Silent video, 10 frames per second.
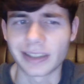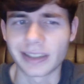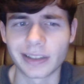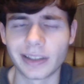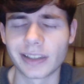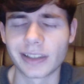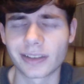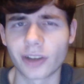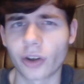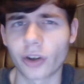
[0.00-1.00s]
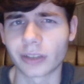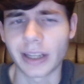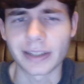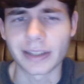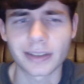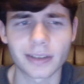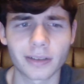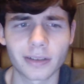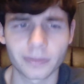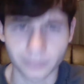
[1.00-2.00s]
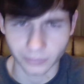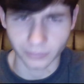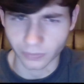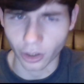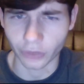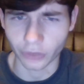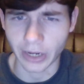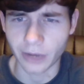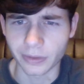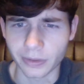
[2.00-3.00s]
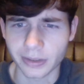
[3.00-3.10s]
and these dark lights all around.